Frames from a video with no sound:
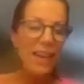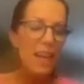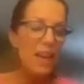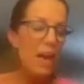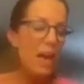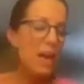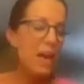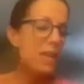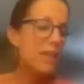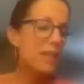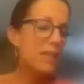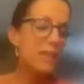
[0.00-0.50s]

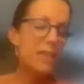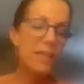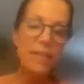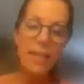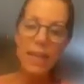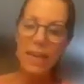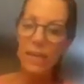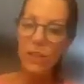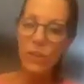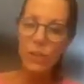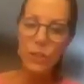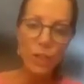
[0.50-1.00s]
and it's
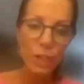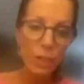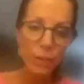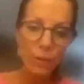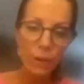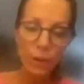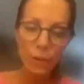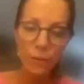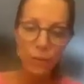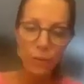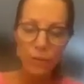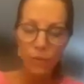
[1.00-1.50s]
stage 0
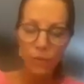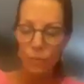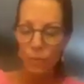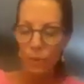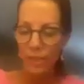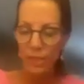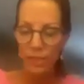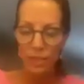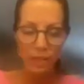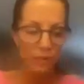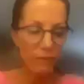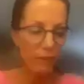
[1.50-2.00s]
with the risk
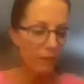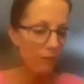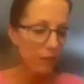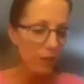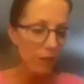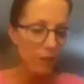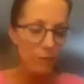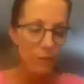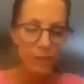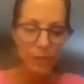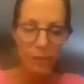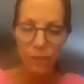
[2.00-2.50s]
of lymph
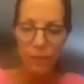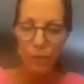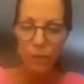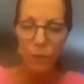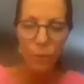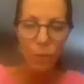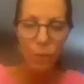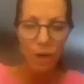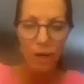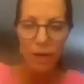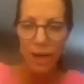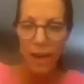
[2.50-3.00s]
nodes 0 to
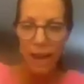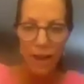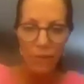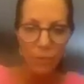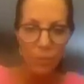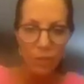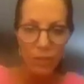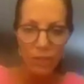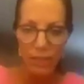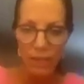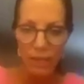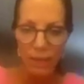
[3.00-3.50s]

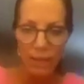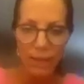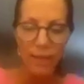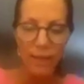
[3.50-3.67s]
1.5%.